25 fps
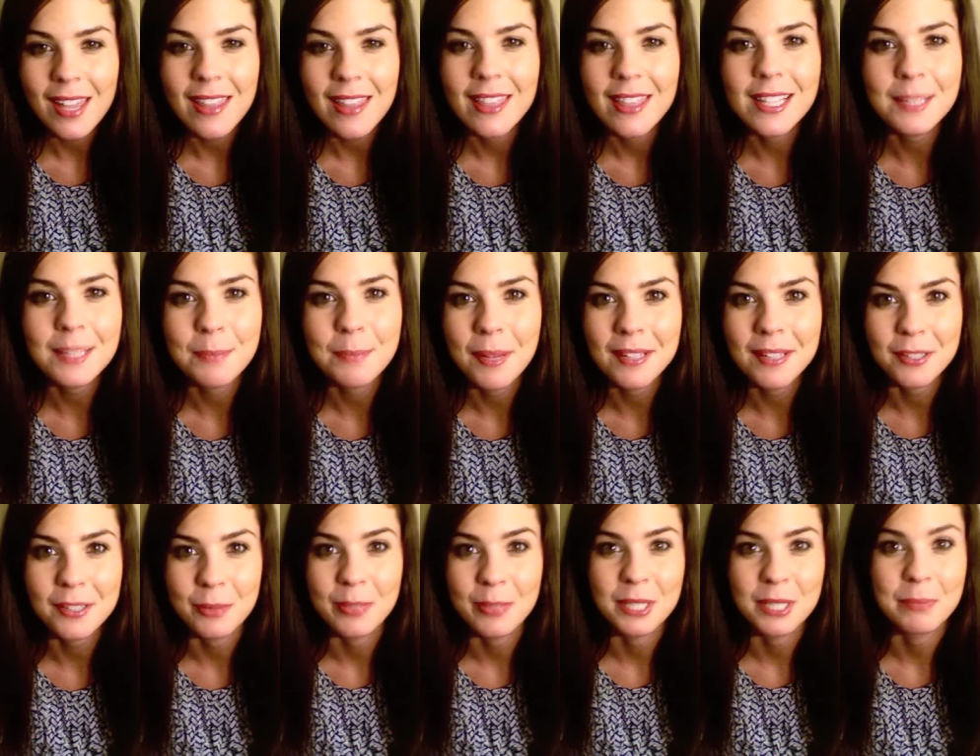this
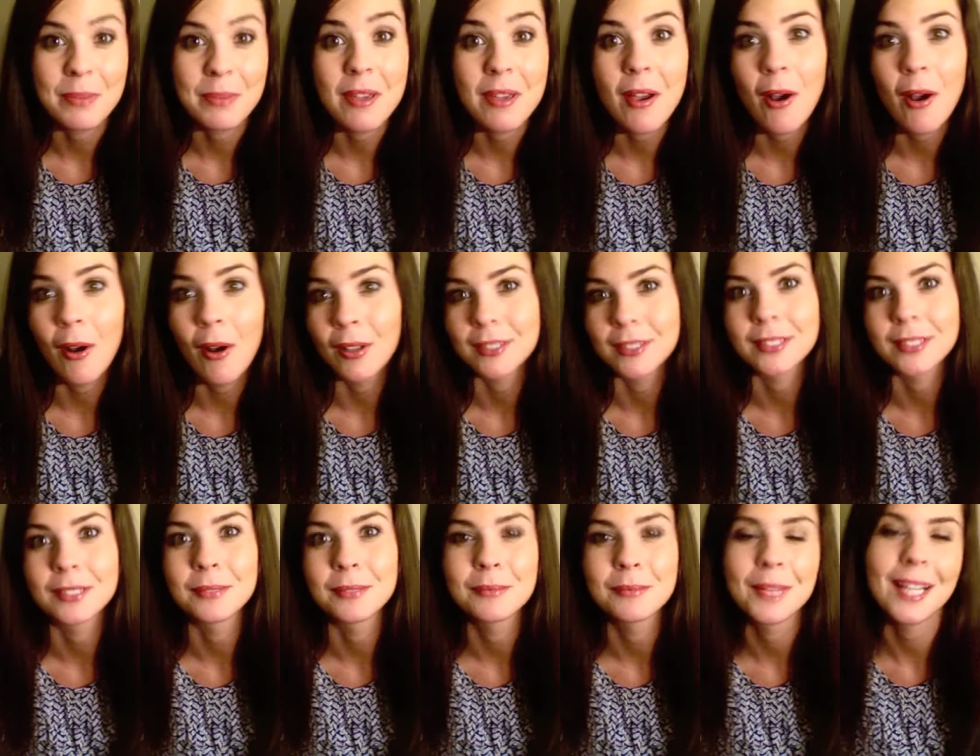pencil must be
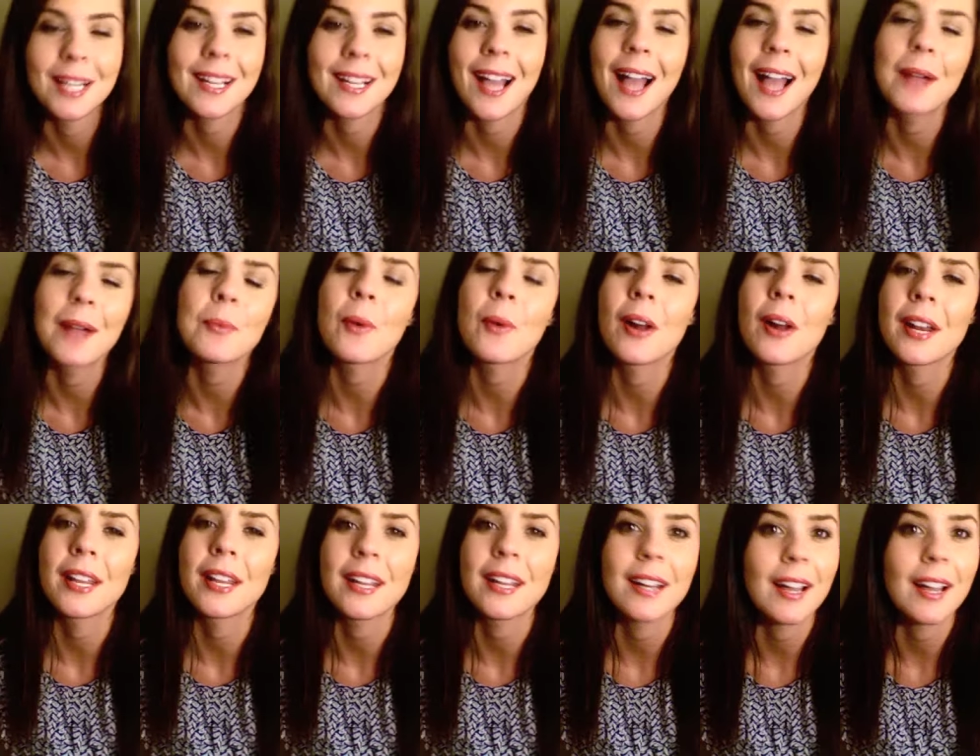awesome. Like I want
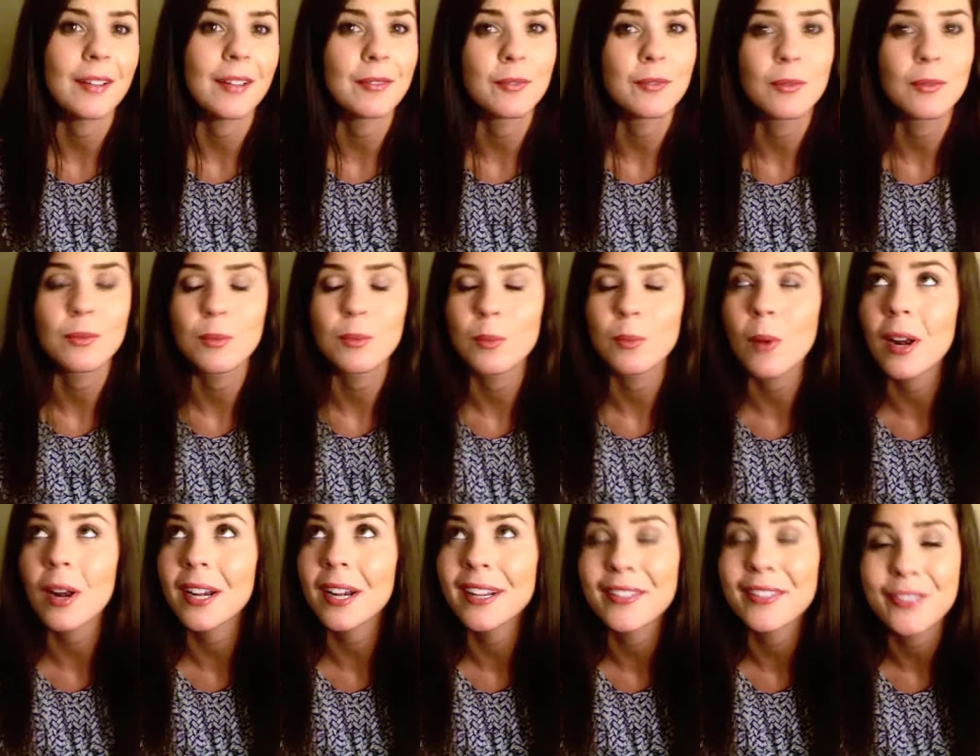it. I
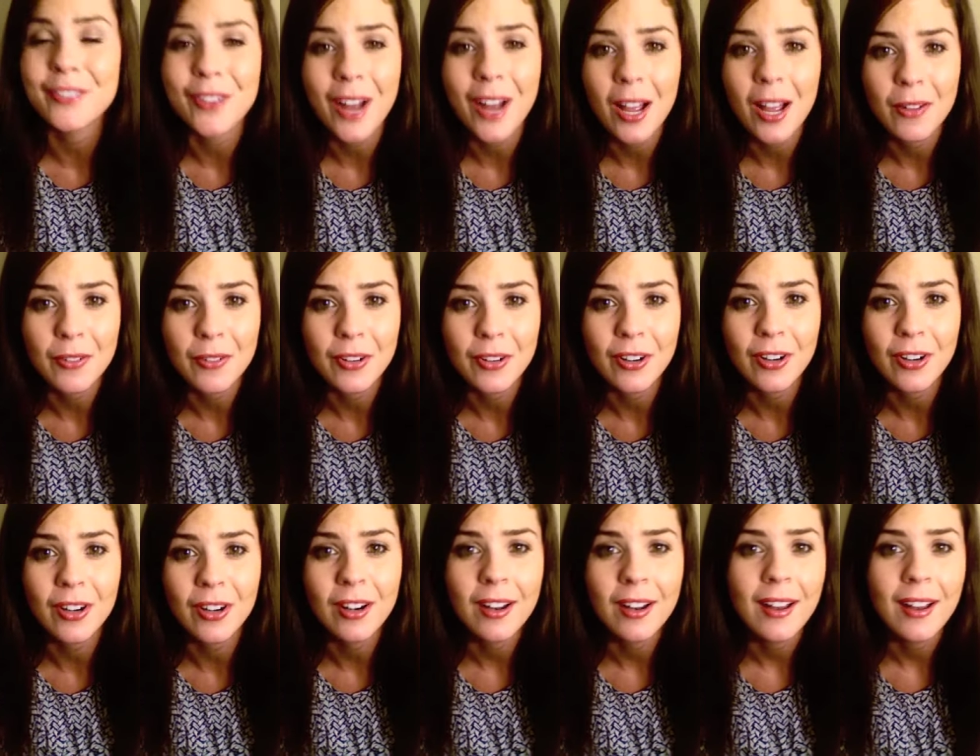wanted it
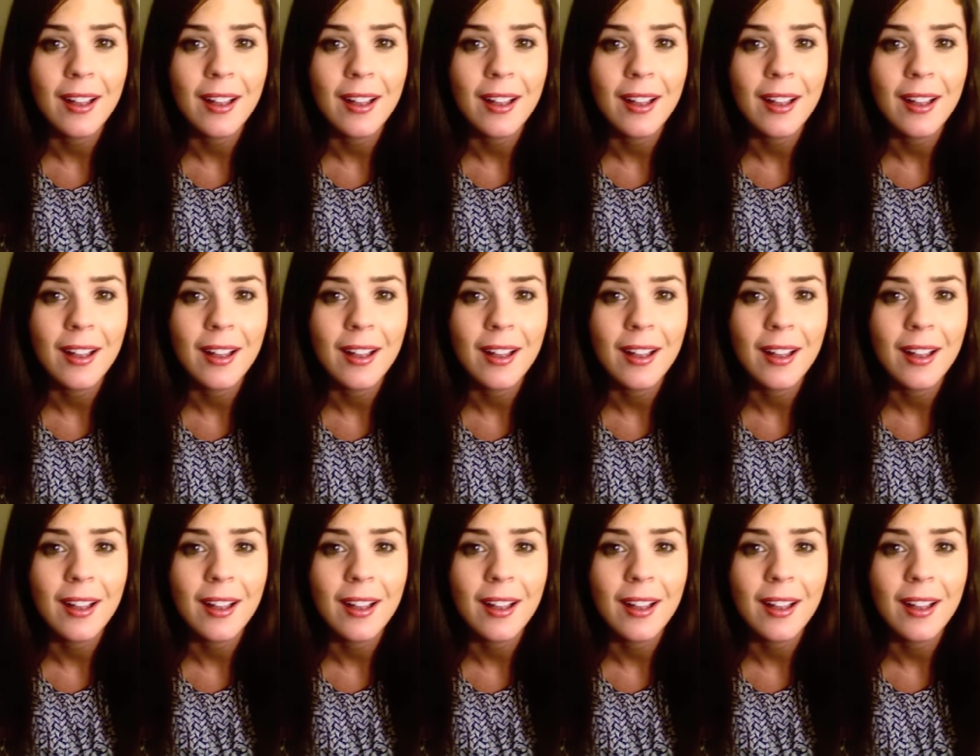forever.